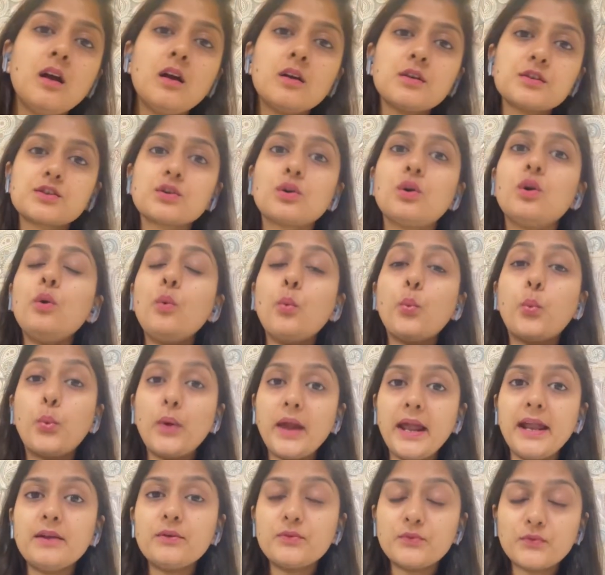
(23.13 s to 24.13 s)
So
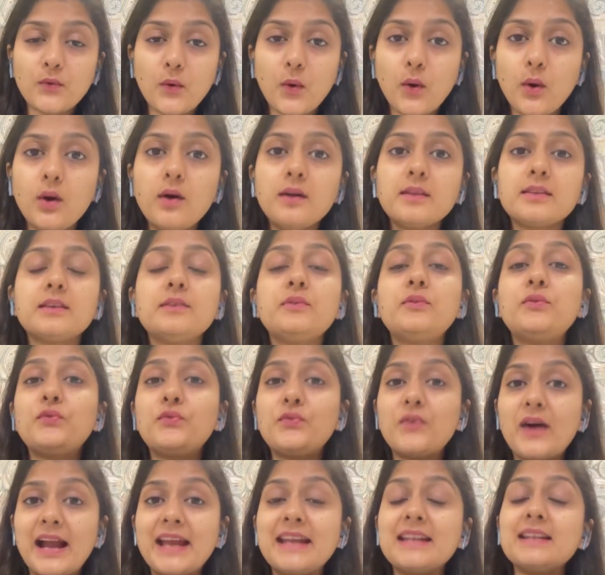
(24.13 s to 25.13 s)
wait for the
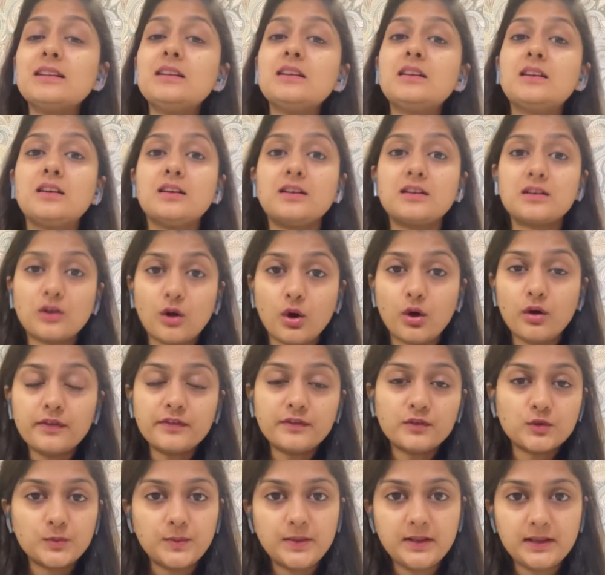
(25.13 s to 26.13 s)
final cutoff
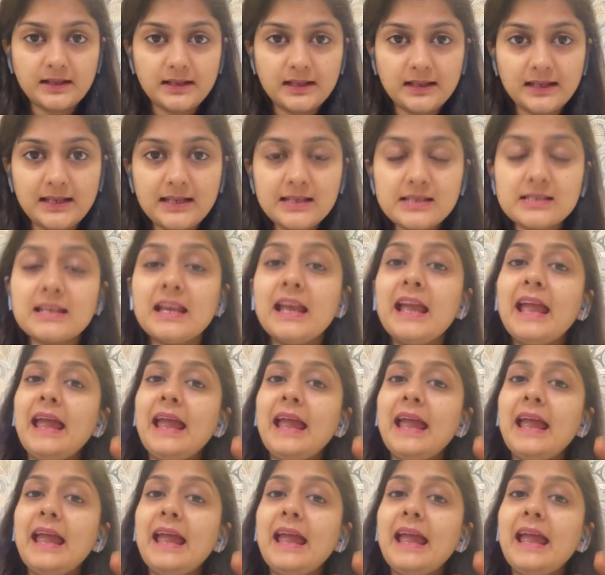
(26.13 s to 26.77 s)
to be released,